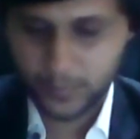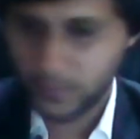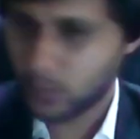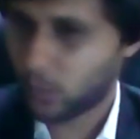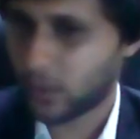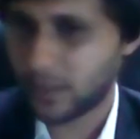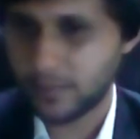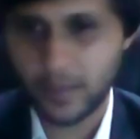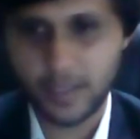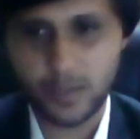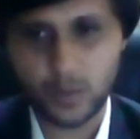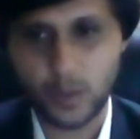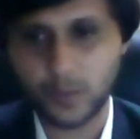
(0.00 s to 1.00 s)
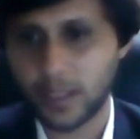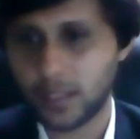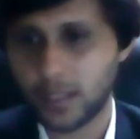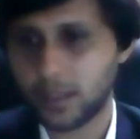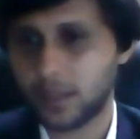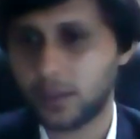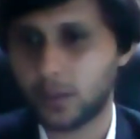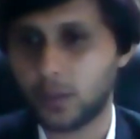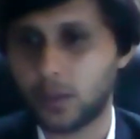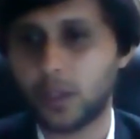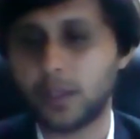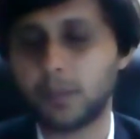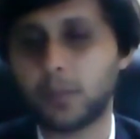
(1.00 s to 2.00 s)
Whatever you have done so far,
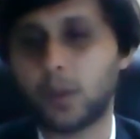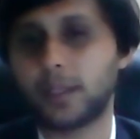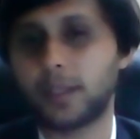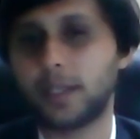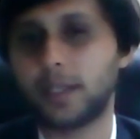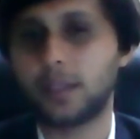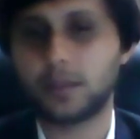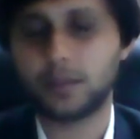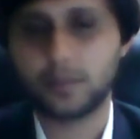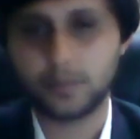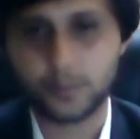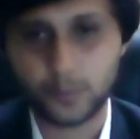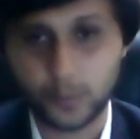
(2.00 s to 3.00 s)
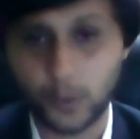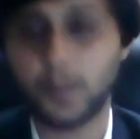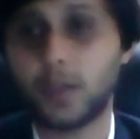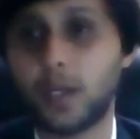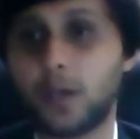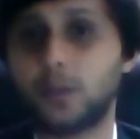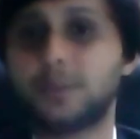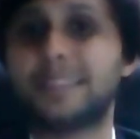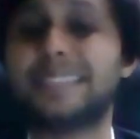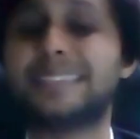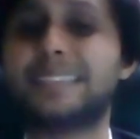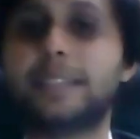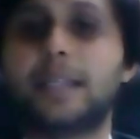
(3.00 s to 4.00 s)
not important. From now,
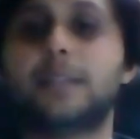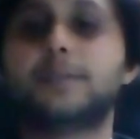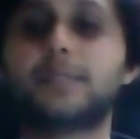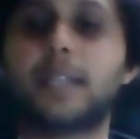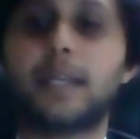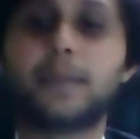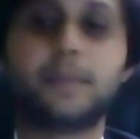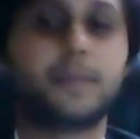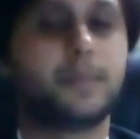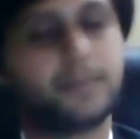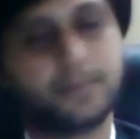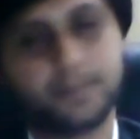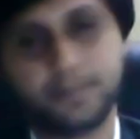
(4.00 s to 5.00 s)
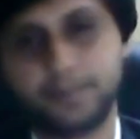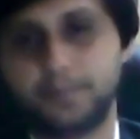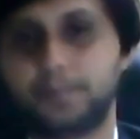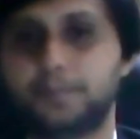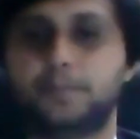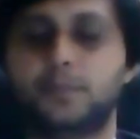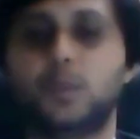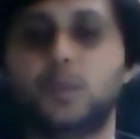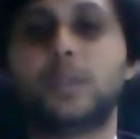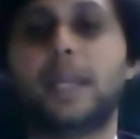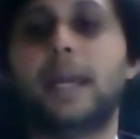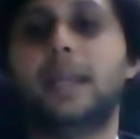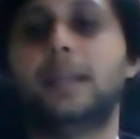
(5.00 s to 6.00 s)
there's enough time.
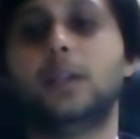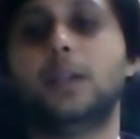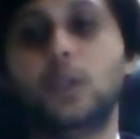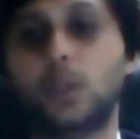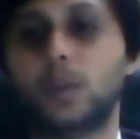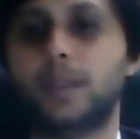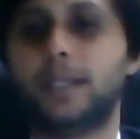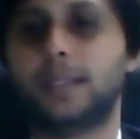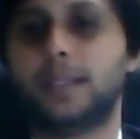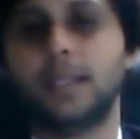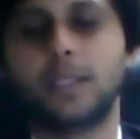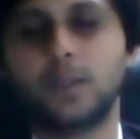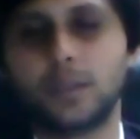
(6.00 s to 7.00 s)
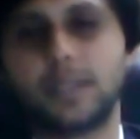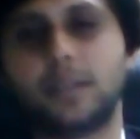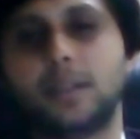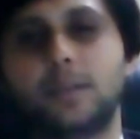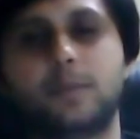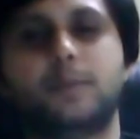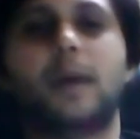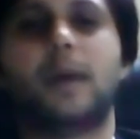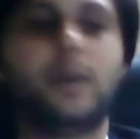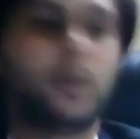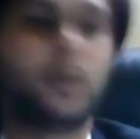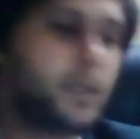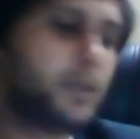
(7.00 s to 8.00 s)
You can do it. You see,
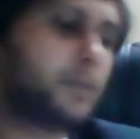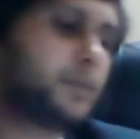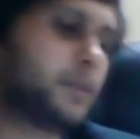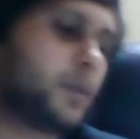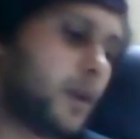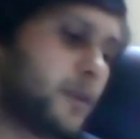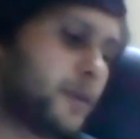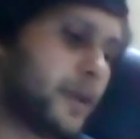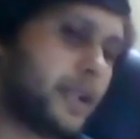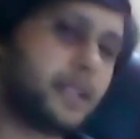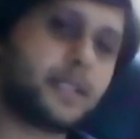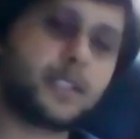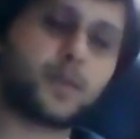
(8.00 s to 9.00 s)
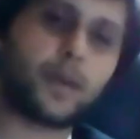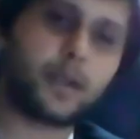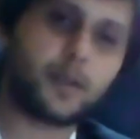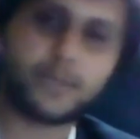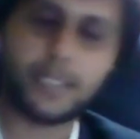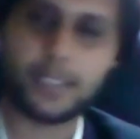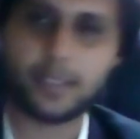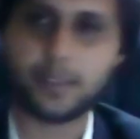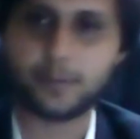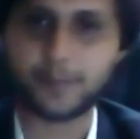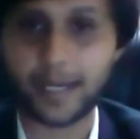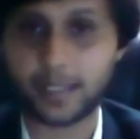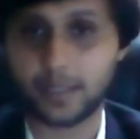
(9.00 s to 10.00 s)
I told you confidence is one of the
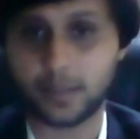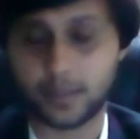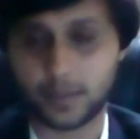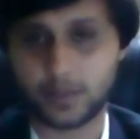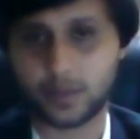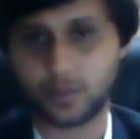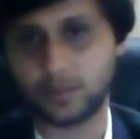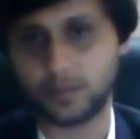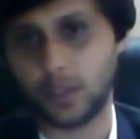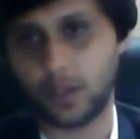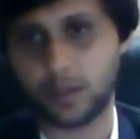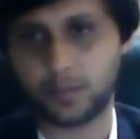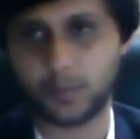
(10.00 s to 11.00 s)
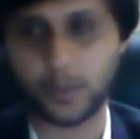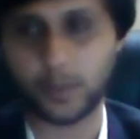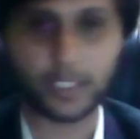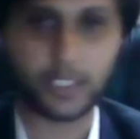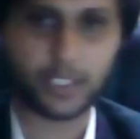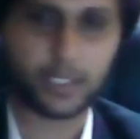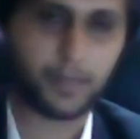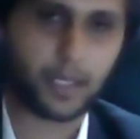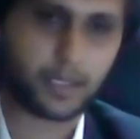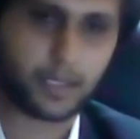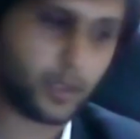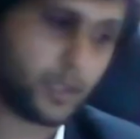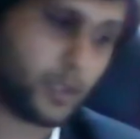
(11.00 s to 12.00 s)
factors to your potential
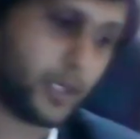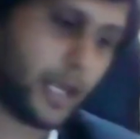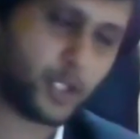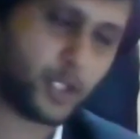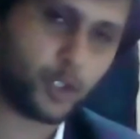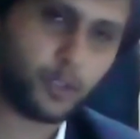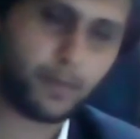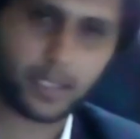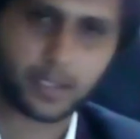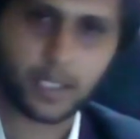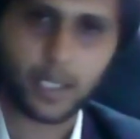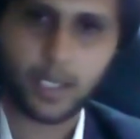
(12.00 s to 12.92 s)
marks or your actual marks.